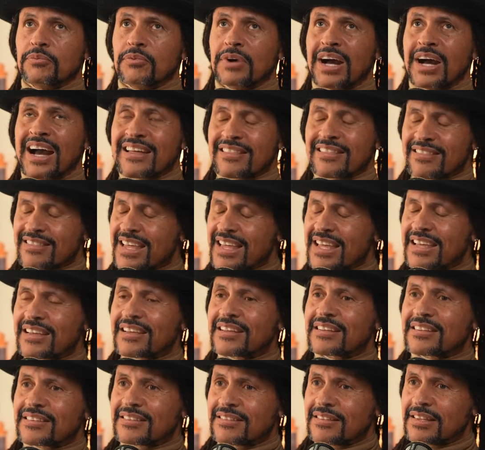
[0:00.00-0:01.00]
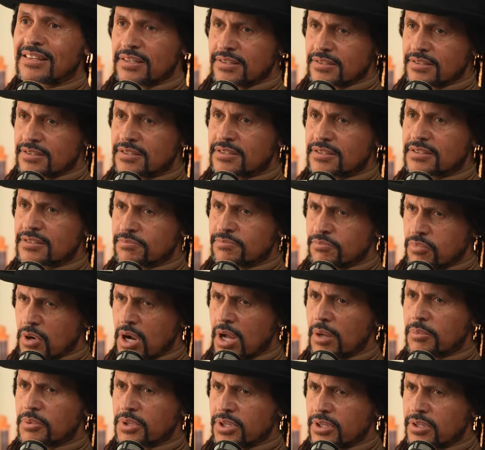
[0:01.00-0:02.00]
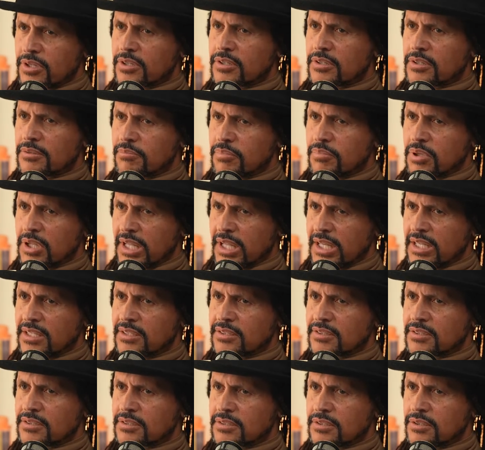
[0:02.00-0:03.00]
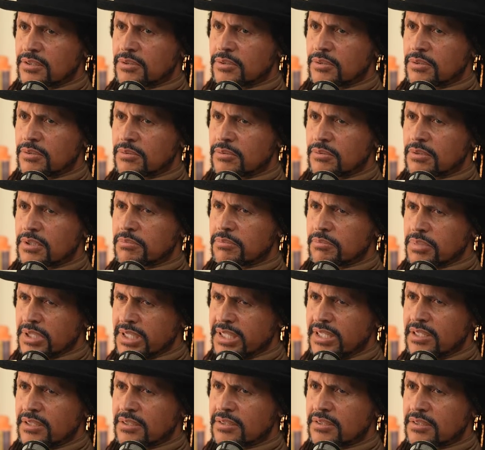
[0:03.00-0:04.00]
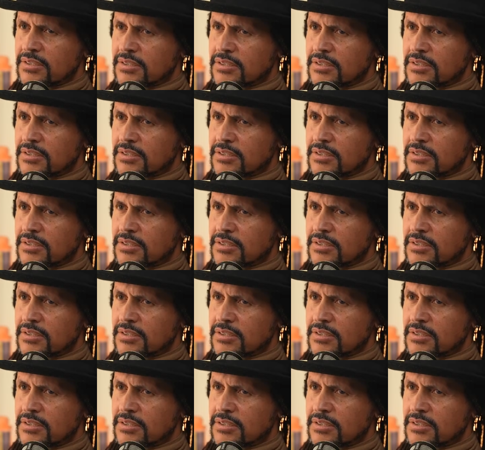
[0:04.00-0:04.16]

I think this is probably a good place to complete.